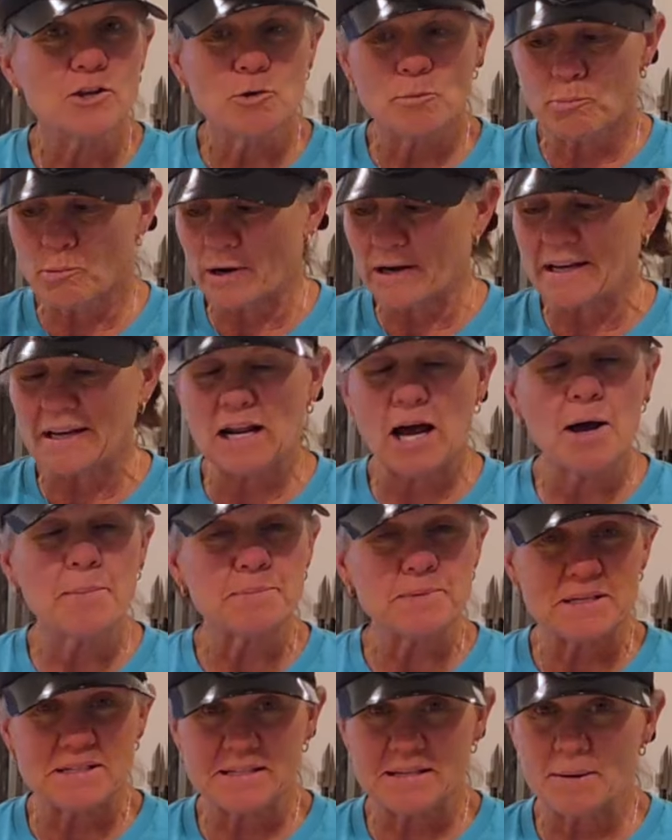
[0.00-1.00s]
You bring it
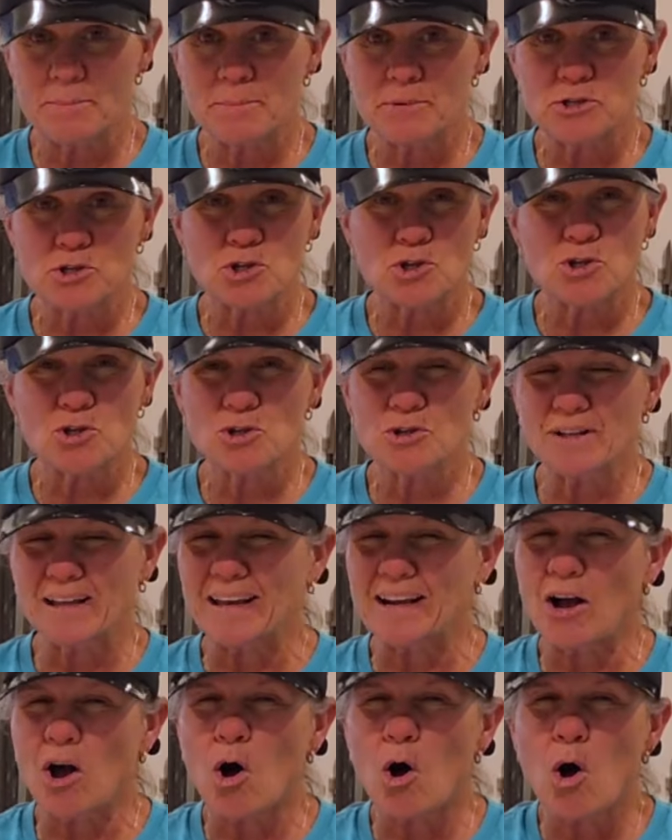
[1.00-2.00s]
up to temperature,
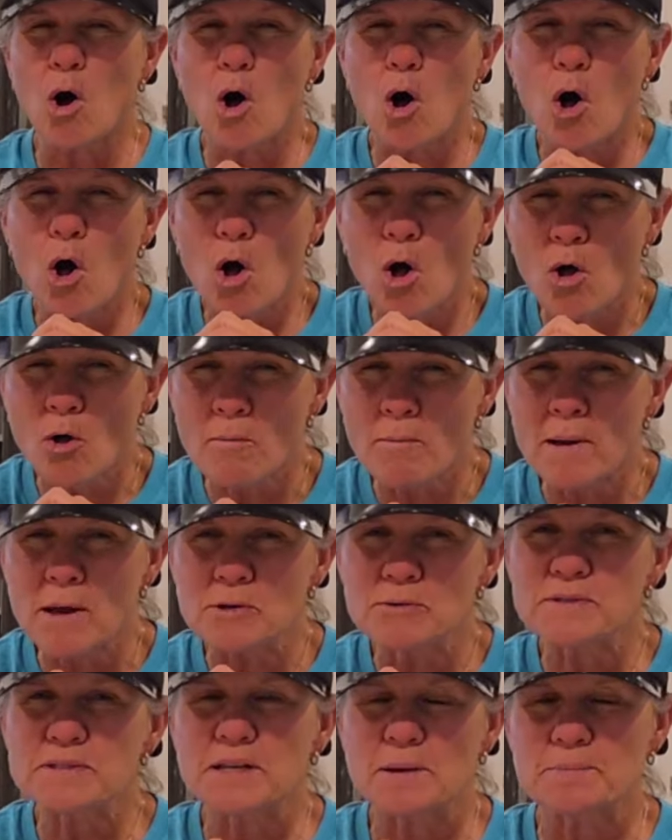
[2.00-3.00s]
like
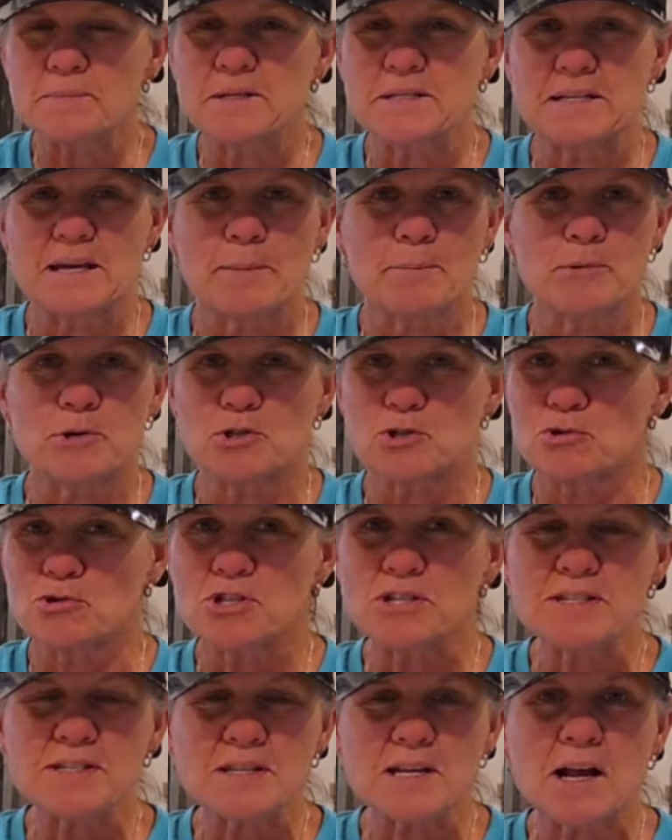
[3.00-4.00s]
almost up to temperature,
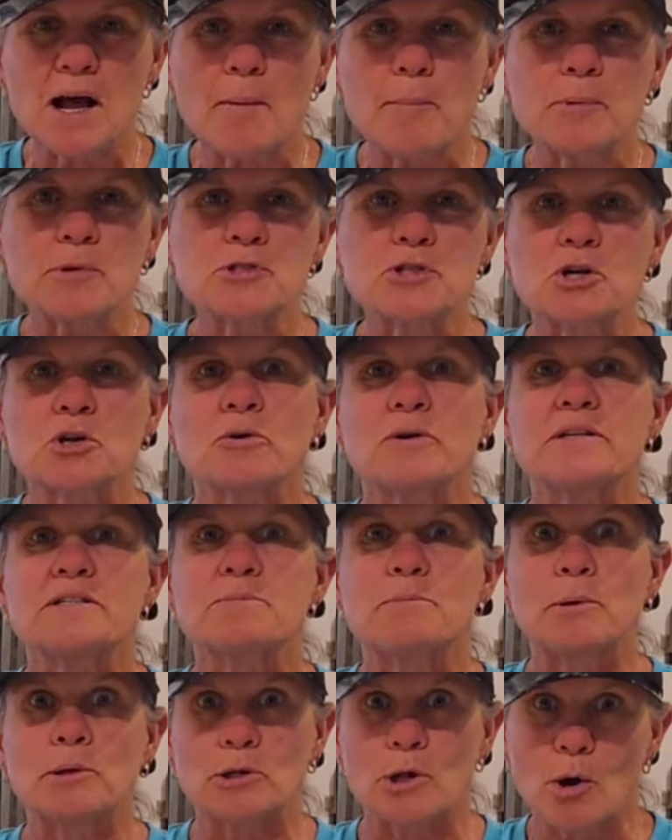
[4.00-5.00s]
just a couple
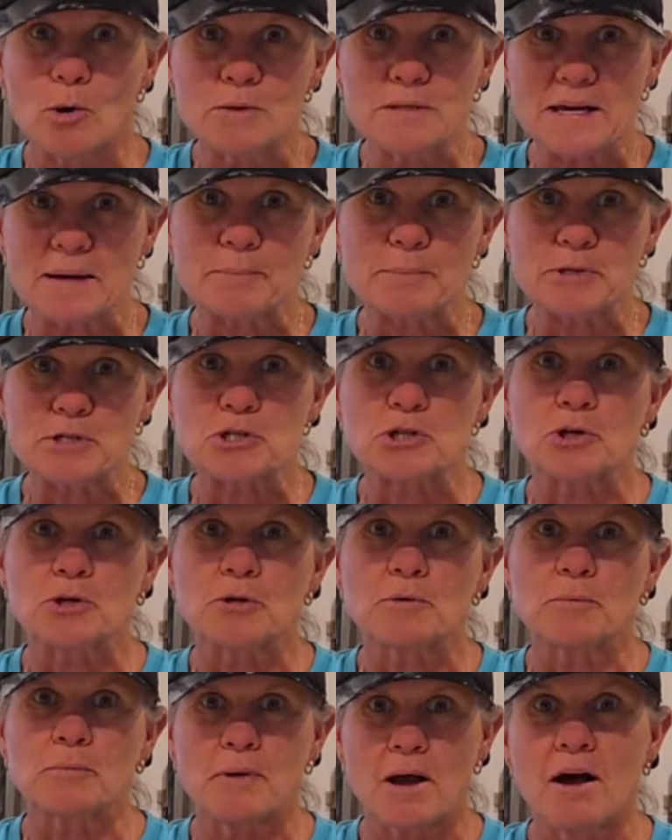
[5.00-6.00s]
degrees below
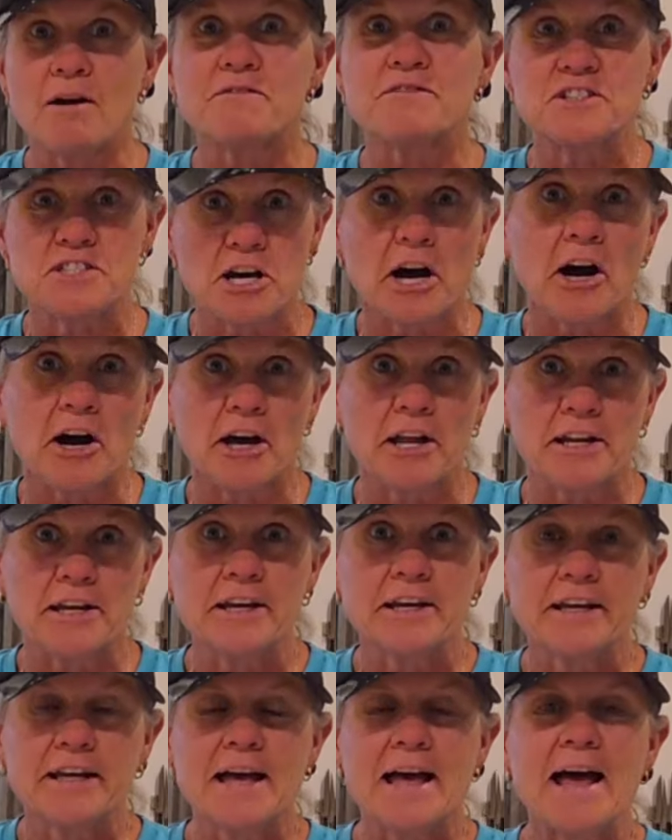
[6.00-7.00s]
temperature of
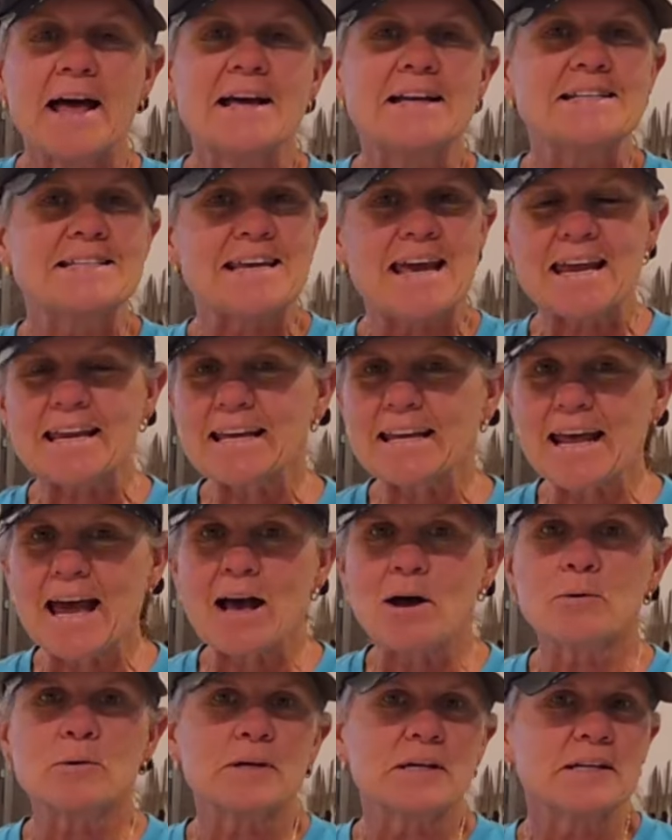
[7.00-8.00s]
done. Take it
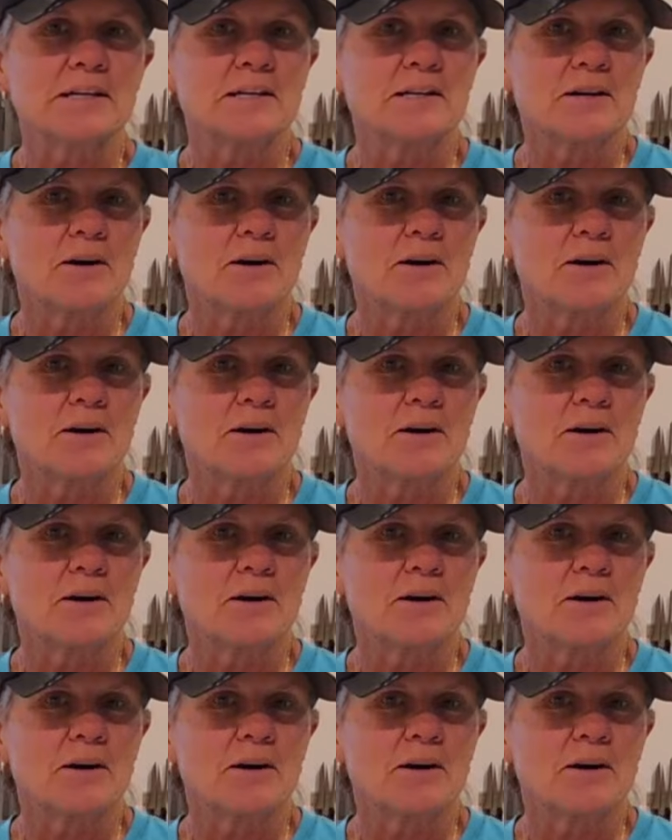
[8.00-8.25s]
out,